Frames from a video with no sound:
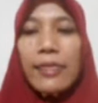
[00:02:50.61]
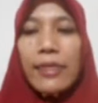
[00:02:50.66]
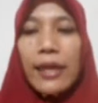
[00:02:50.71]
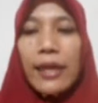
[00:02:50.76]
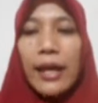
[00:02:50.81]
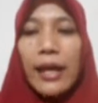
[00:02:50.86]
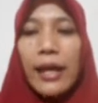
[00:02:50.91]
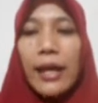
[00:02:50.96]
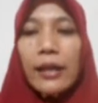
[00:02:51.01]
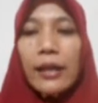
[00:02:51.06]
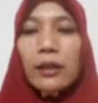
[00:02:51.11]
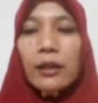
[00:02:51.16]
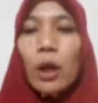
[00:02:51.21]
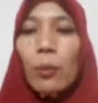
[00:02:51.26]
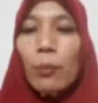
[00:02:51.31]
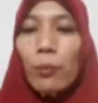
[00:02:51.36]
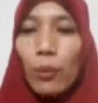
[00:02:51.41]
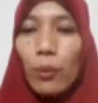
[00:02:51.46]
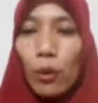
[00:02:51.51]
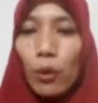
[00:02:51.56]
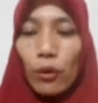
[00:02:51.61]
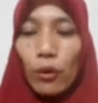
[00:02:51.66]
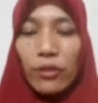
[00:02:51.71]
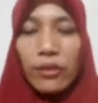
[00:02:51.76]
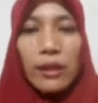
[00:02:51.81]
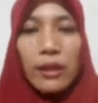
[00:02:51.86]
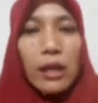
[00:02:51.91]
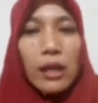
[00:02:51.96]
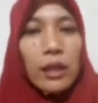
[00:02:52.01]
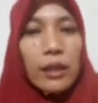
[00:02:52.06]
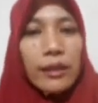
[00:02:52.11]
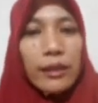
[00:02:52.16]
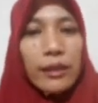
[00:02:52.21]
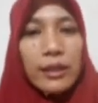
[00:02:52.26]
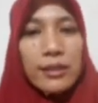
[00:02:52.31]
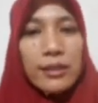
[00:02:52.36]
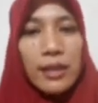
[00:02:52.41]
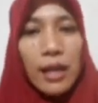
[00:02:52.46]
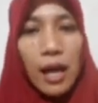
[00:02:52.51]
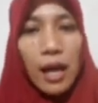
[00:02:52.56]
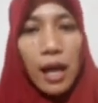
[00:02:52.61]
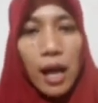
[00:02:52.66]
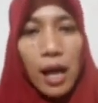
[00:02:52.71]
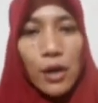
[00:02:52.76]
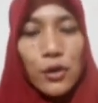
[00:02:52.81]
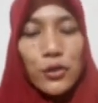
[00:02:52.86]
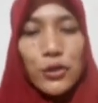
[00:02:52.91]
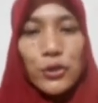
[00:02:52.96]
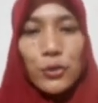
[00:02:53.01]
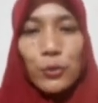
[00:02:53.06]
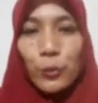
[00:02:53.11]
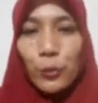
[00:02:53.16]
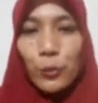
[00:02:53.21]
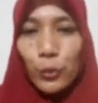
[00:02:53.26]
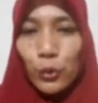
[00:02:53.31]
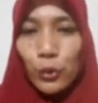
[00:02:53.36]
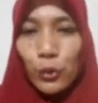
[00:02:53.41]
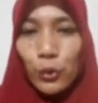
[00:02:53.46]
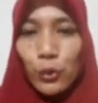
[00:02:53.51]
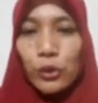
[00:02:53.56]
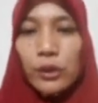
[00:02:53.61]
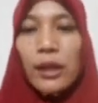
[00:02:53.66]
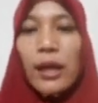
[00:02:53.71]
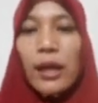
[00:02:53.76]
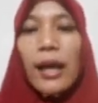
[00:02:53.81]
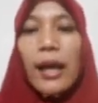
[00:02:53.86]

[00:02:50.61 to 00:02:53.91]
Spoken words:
that both this house would